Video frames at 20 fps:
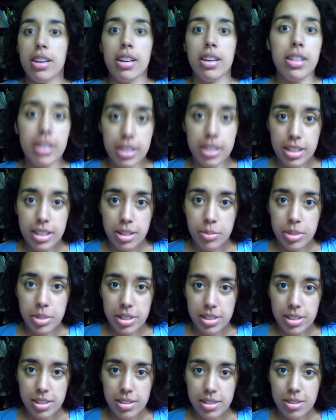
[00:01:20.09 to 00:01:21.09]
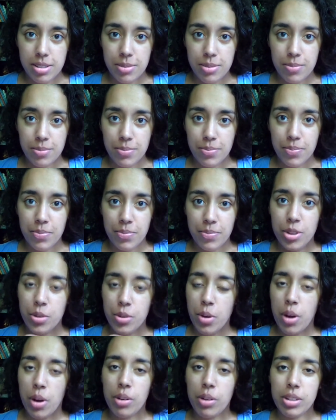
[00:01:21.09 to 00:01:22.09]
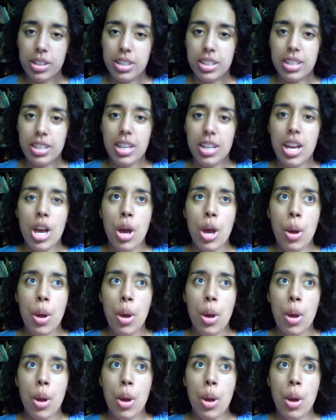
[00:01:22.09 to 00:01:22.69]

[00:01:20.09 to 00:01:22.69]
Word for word: cleaning business, you go out and clean